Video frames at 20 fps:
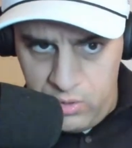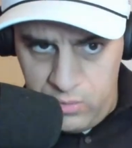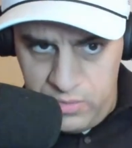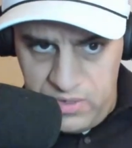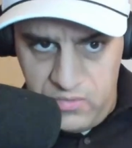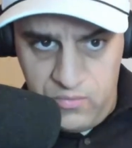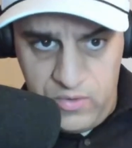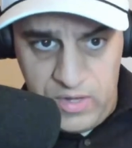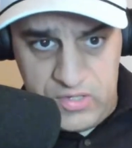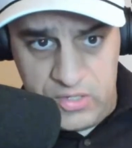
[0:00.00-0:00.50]
It'll
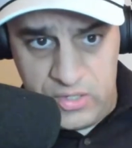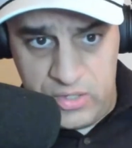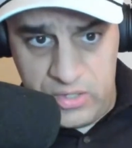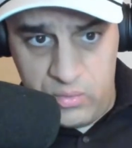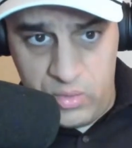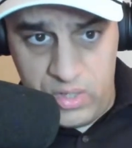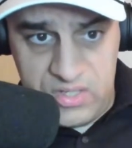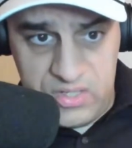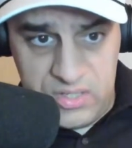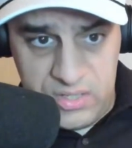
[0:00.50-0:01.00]
be
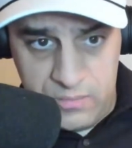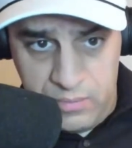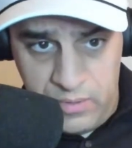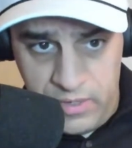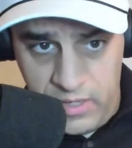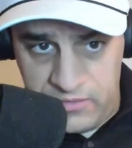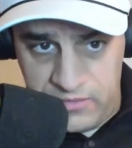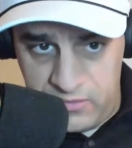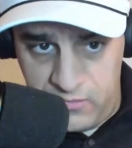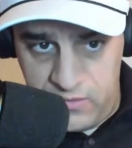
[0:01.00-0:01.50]
ventured once the
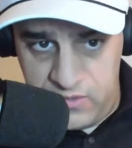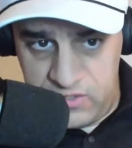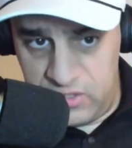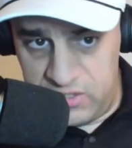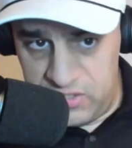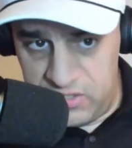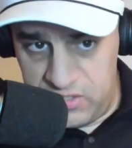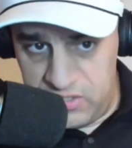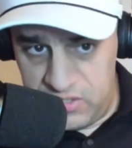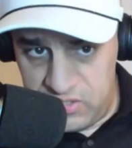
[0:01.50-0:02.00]
playoffs
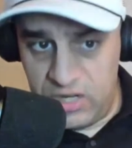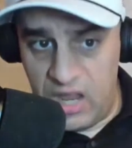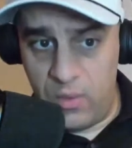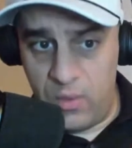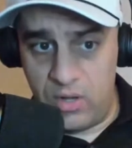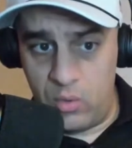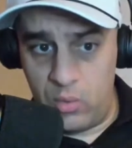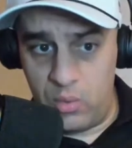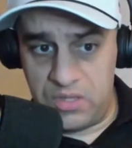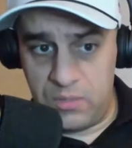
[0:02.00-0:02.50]
officially start and
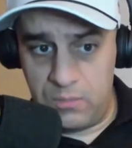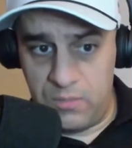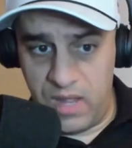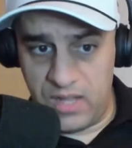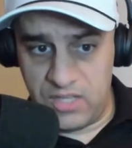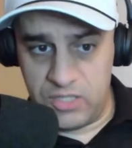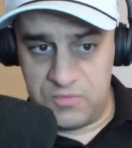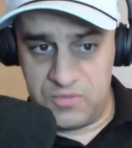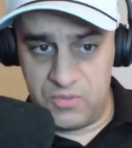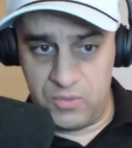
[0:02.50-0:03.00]
we know what the
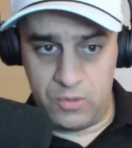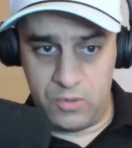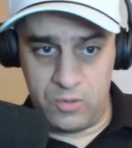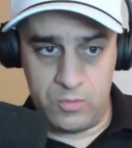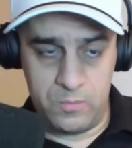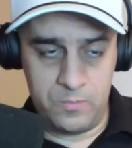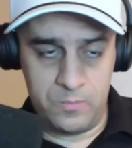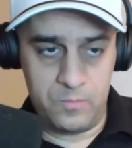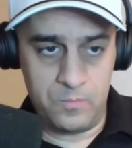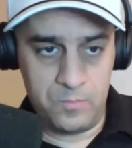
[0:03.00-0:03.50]
matchups are.